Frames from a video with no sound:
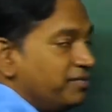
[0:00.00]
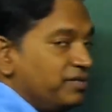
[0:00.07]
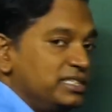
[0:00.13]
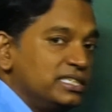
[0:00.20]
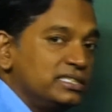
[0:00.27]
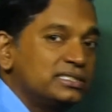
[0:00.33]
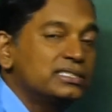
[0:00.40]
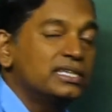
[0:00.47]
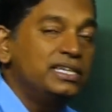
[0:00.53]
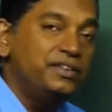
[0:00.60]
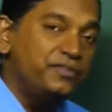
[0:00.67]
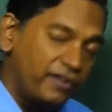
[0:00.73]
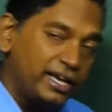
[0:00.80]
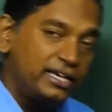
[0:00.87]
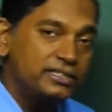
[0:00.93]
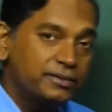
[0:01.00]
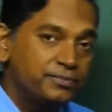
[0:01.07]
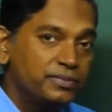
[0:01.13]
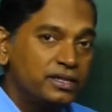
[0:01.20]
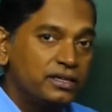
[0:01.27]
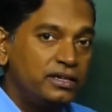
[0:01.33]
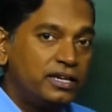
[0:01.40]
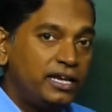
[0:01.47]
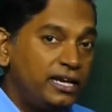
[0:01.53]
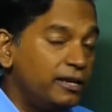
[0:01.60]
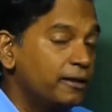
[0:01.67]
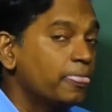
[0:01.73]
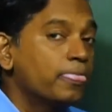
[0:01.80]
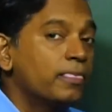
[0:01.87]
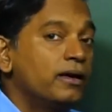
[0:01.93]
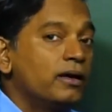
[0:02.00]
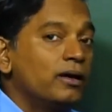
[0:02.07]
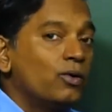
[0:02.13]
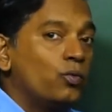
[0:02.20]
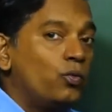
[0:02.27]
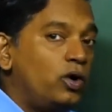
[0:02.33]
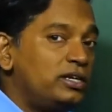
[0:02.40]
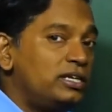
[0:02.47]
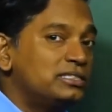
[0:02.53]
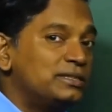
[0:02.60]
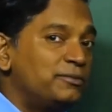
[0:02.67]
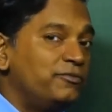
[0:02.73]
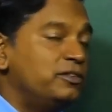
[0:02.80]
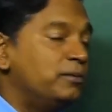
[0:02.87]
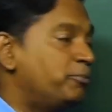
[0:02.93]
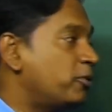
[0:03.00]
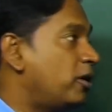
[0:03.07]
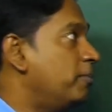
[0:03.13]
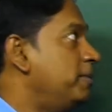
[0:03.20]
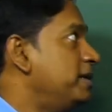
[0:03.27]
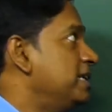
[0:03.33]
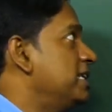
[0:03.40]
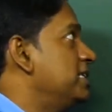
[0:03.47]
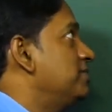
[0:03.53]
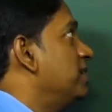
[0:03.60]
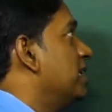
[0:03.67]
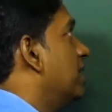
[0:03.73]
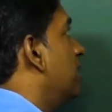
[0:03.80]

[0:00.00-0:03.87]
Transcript: that we just defined, right? What are some of the properties we